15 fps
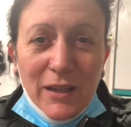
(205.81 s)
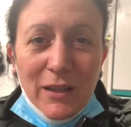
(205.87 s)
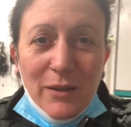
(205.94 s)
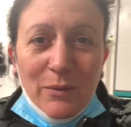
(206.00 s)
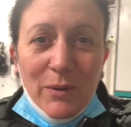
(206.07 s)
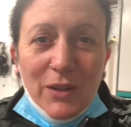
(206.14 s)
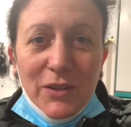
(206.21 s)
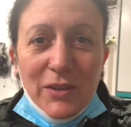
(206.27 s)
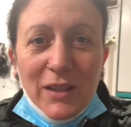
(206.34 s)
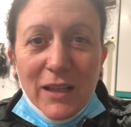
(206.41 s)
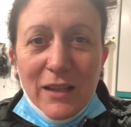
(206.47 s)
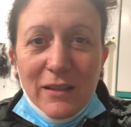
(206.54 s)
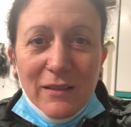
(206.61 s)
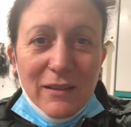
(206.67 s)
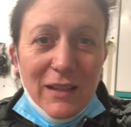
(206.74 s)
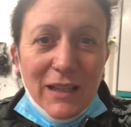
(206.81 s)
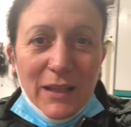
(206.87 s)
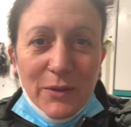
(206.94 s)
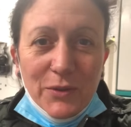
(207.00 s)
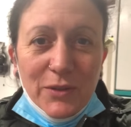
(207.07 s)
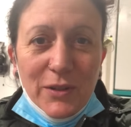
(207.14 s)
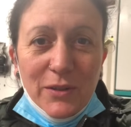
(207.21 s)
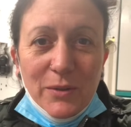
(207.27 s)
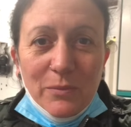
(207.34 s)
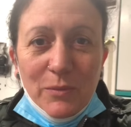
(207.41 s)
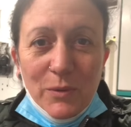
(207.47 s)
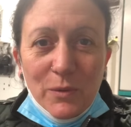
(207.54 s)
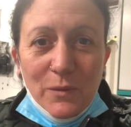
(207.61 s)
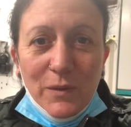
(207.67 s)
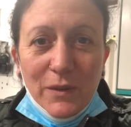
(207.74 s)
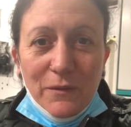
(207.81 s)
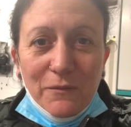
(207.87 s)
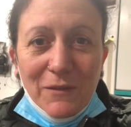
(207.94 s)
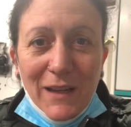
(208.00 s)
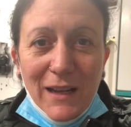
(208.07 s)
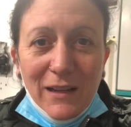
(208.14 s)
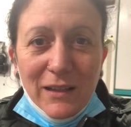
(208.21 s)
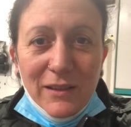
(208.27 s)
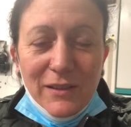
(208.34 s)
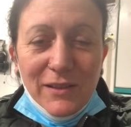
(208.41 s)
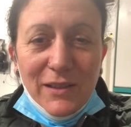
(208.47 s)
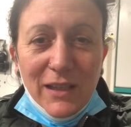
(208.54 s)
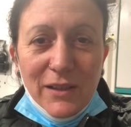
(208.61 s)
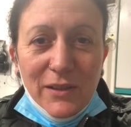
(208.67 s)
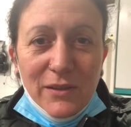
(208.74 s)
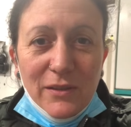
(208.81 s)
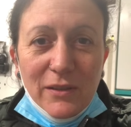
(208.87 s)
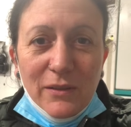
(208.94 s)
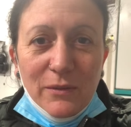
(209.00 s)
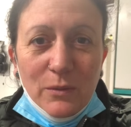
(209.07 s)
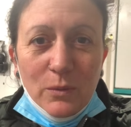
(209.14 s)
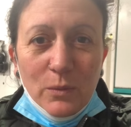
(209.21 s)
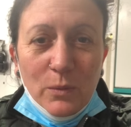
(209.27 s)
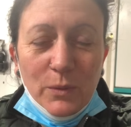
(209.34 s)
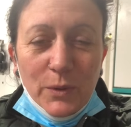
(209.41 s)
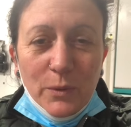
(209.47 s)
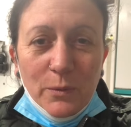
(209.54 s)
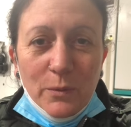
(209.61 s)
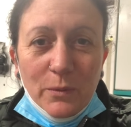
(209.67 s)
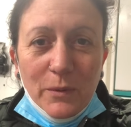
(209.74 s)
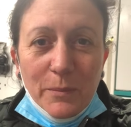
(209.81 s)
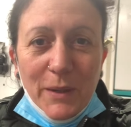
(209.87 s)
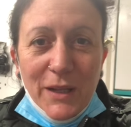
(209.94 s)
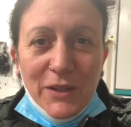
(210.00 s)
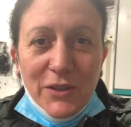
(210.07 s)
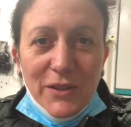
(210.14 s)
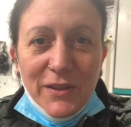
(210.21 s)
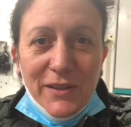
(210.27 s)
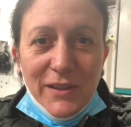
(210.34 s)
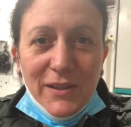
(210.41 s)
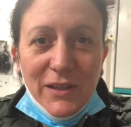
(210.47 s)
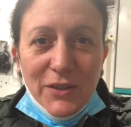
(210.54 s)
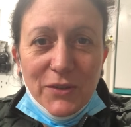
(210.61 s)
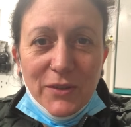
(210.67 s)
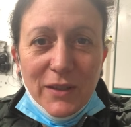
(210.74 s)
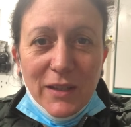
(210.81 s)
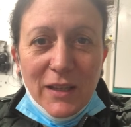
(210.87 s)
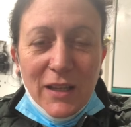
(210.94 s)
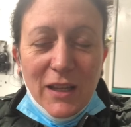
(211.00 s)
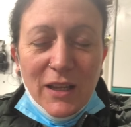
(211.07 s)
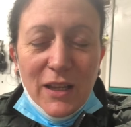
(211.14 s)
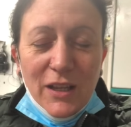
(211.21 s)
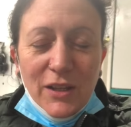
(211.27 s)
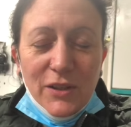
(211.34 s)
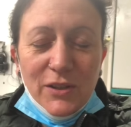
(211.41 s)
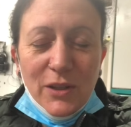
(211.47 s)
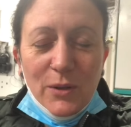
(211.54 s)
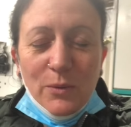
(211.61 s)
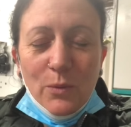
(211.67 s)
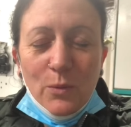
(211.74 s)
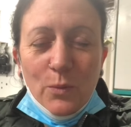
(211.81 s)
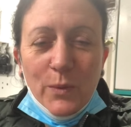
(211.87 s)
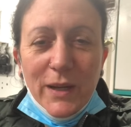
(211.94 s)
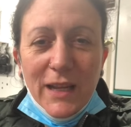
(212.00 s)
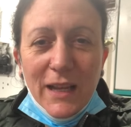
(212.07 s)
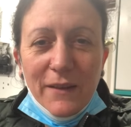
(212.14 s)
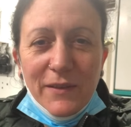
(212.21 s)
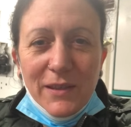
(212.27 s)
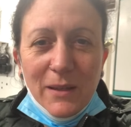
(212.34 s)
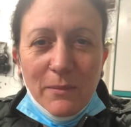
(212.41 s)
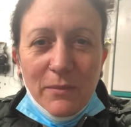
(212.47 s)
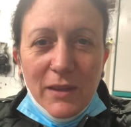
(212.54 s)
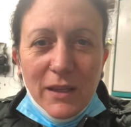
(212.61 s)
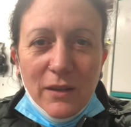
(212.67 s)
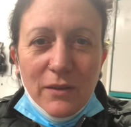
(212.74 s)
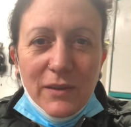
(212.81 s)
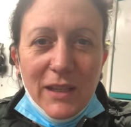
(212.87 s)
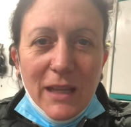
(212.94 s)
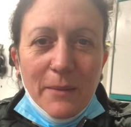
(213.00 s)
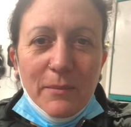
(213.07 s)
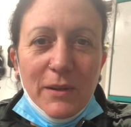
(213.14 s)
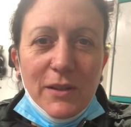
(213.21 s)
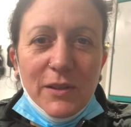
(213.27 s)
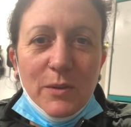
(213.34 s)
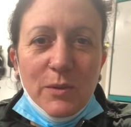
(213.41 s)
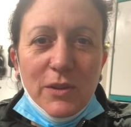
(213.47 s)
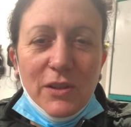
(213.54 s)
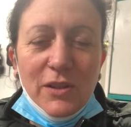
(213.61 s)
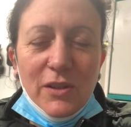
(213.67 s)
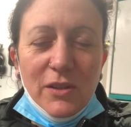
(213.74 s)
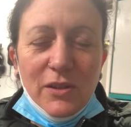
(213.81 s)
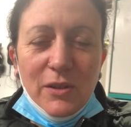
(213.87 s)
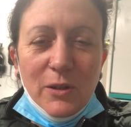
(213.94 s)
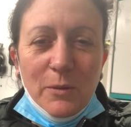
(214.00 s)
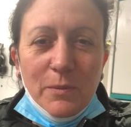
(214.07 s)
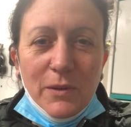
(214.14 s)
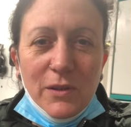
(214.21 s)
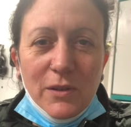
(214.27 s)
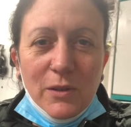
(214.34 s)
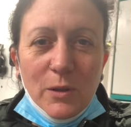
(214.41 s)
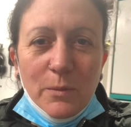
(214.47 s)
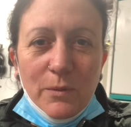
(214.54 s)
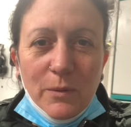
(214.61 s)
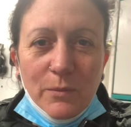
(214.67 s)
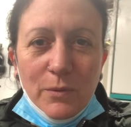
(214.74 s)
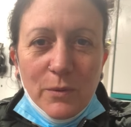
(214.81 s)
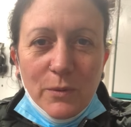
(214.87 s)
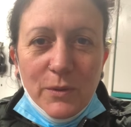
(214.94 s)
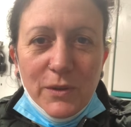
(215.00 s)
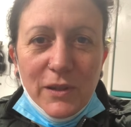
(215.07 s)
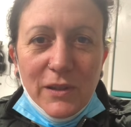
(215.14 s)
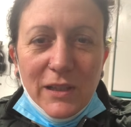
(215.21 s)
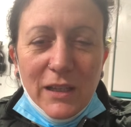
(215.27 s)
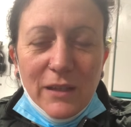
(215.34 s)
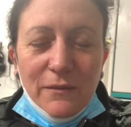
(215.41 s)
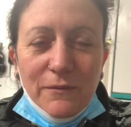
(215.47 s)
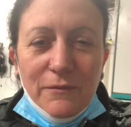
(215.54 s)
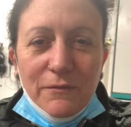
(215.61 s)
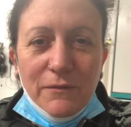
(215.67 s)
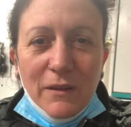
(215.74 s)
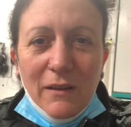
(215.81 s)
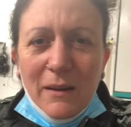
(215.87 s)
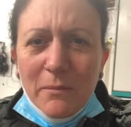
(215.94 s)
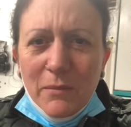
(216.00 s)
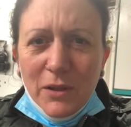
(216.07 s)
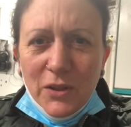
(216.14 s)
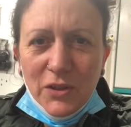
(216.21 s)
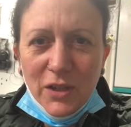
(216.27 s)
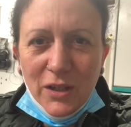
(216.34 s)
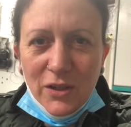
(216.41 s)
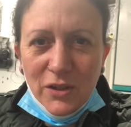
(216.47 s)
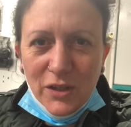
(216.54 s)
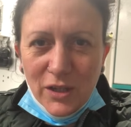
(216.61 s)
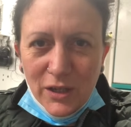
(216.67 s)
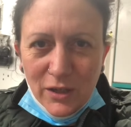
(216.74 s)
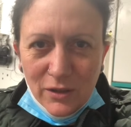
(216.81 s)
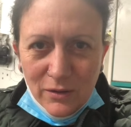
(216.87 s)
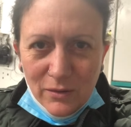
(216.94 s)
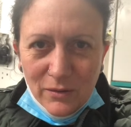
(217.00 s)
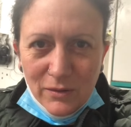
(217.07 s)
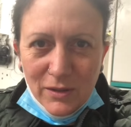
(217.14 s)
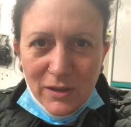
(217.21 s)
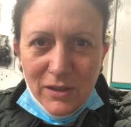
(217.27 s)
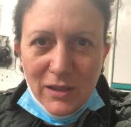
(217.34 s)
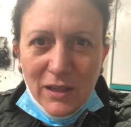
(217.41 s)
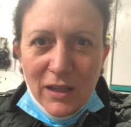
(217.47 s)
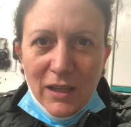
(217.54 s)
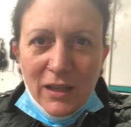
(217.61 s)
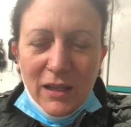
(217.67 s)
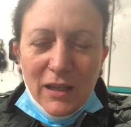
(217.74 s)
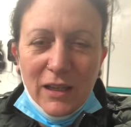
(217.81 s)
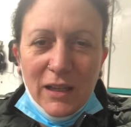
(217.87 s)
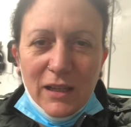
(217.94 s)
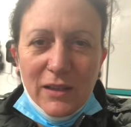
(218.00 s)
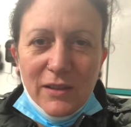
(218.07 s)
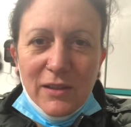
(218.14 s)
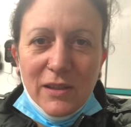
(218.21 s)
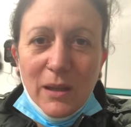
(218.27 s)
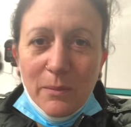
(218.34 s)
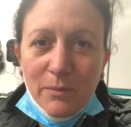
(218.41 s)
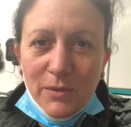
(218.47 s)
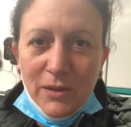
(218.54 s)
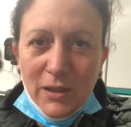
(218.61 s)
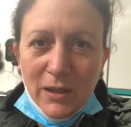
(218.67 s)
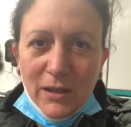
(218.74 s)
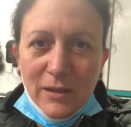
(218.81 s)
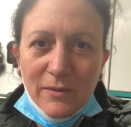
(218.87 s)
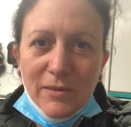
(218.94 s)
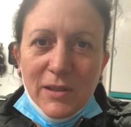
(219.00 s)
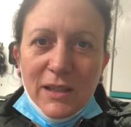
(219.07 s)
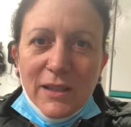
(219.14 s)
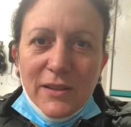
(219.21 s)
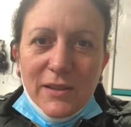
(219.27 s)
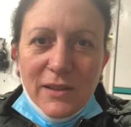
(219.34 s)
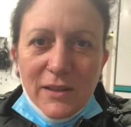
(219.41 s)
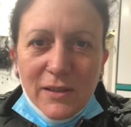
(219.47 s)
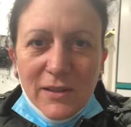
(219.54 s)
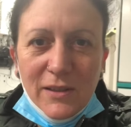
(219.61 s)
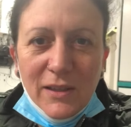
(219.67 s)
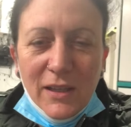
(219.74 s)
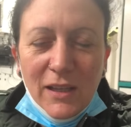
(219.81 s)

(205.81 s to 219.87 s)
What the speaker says: which then allows you to move and feel and sense all your appendages, etc. So we have something on the ambulance which is super, super important and very much underused in some circumstances.